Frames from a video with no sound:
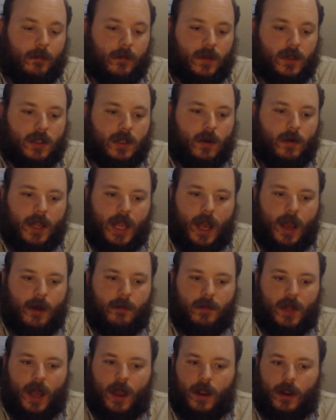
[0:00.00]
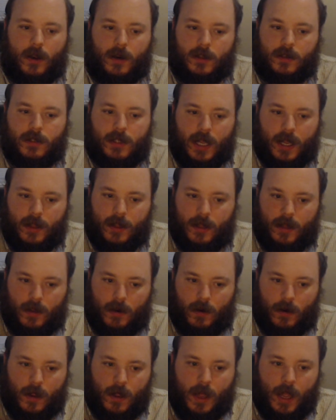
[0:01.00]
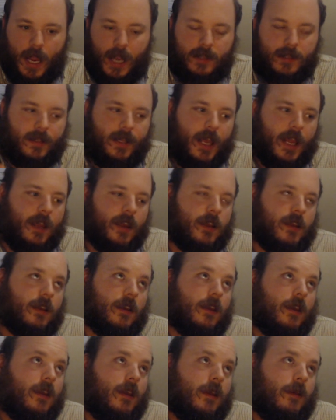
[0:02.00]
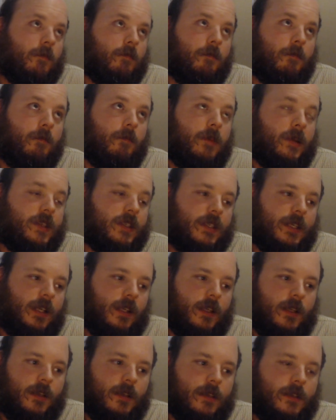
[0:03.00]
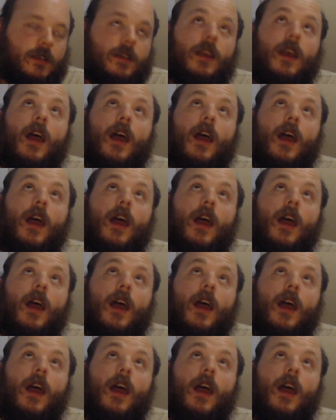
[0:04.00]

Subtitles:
So yeah, I'm not going to say that it's like Bacillus.